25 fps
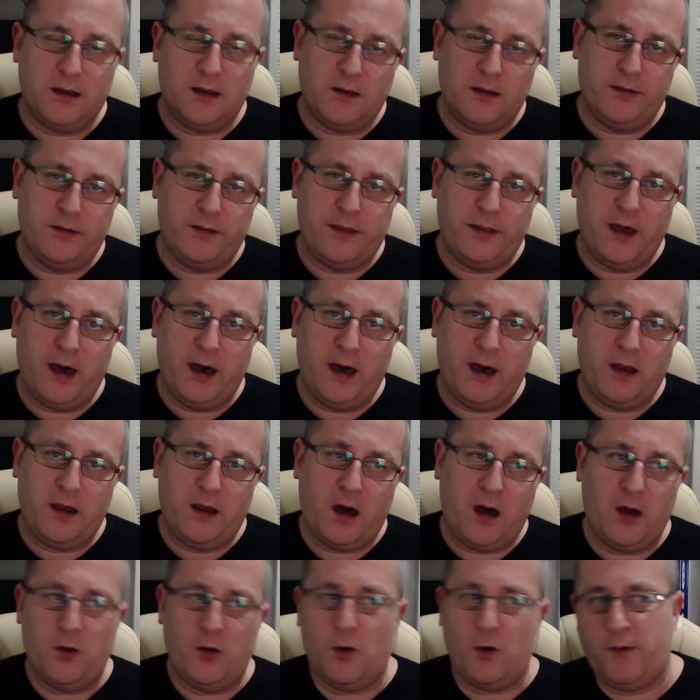that
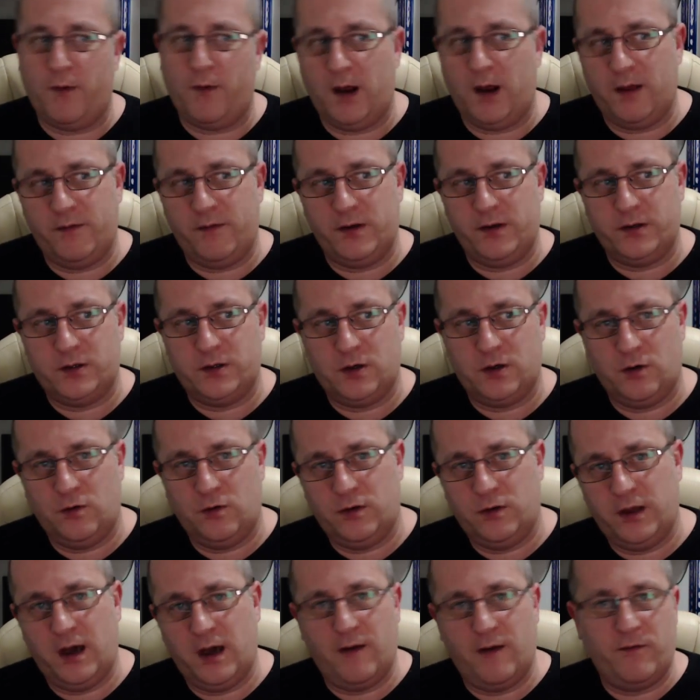are not relevant to
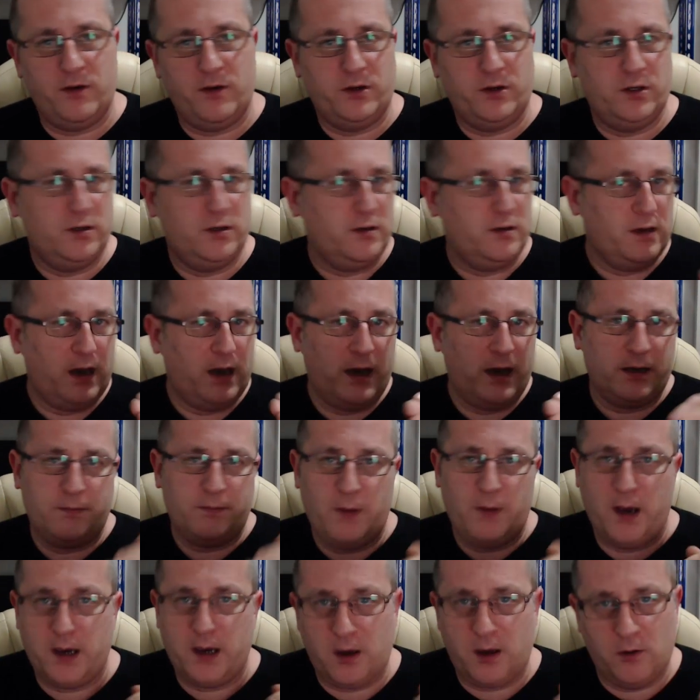the average
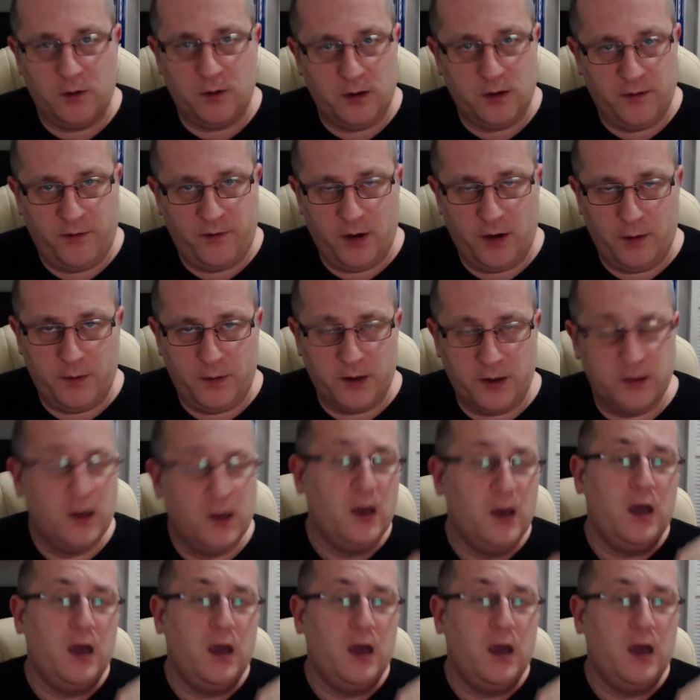expat out in the Philippines.